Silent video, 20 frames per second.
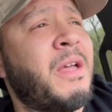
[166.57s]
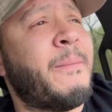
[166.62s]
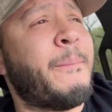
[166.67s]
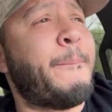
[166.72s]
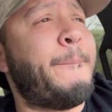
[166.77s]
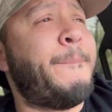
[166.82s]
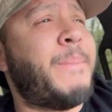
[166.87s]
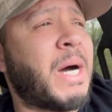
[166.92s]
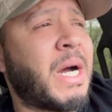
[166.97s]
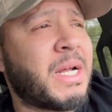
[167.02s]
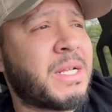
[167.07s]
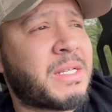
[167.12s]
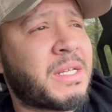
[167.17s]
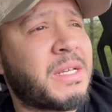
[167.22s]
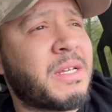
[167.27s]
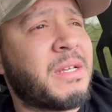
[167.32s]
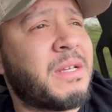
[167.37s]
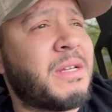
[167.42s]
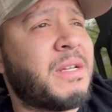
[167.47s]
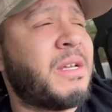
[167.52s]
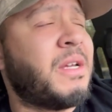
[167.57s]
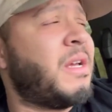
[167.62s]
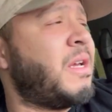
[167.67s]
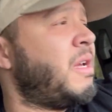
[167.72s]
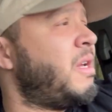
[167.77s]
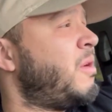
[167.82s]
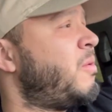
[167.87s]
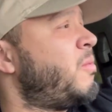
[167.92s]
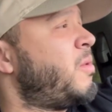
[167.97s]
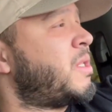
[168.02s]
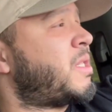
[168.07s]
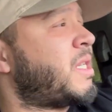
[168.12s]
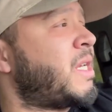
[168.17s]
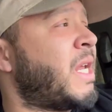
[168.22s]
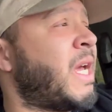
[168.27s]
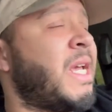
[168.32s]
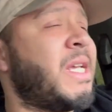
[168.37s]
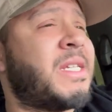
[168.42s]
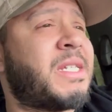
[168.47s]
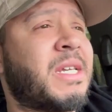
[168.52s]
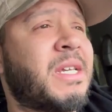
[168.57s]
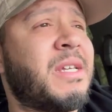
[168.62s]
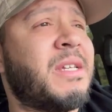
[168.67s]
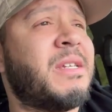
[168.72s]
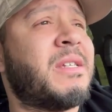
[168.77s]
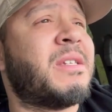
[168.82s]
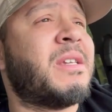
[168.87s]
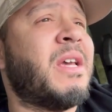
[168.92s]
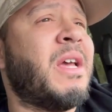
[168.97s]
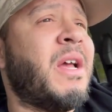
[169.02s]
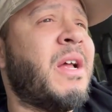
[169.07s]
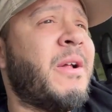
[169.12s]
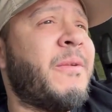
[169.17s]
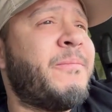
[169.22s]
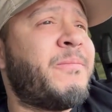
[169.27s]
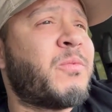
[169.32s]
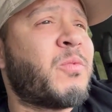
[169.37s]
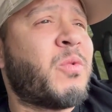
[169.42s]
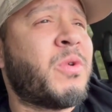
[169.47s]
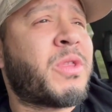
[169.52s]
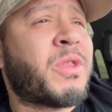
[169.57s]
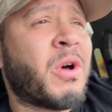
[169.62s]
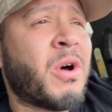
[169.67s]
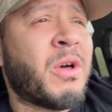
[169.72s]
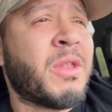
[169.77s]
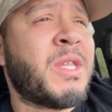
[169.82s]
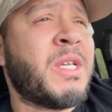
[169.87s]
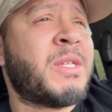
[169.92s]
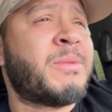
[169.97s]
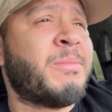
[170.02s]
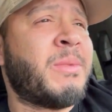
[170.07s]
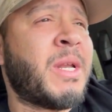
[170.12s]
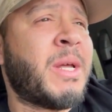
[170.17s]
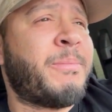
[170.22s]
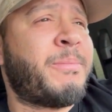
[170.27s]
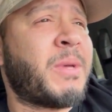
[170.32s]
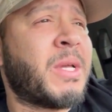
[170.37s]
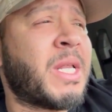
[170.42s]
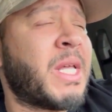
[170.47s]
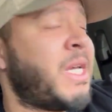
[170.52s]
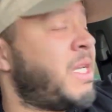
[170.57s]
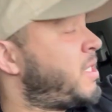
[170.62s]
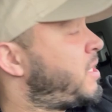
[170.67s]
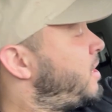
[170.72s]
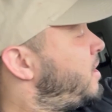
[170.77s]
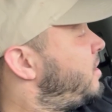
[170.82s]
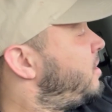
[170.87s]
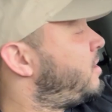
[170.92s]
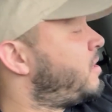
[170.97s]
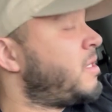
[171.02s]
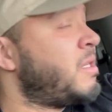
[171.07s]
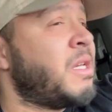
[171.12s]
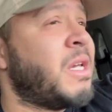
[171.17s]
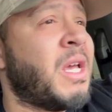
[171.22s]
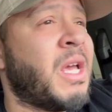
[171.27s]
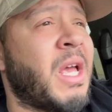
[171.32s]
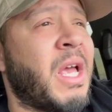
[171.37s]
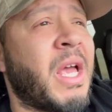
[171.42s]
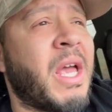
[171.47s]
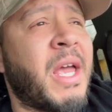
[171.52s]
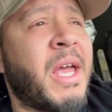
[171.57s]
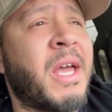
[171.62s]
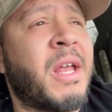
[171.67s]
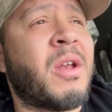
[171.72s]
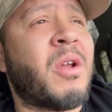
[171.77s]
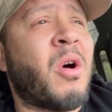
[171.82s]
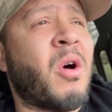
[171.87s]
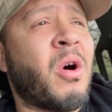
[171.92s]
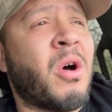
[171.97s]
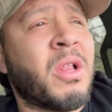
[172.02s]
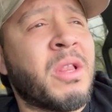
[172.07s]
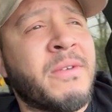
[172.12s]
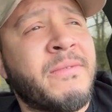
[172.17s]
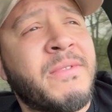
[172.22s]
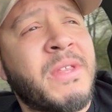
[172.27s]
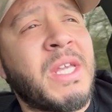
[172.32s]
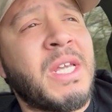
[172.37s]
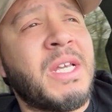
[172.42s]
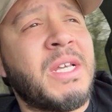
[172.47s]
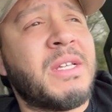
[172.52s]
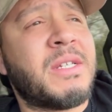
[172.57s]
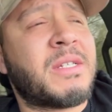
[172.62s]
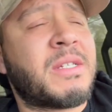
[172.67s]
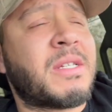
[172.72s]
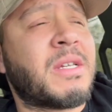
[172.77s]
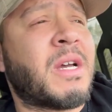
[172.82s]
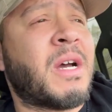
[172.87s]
But what's nice is with all these manipulations and all of these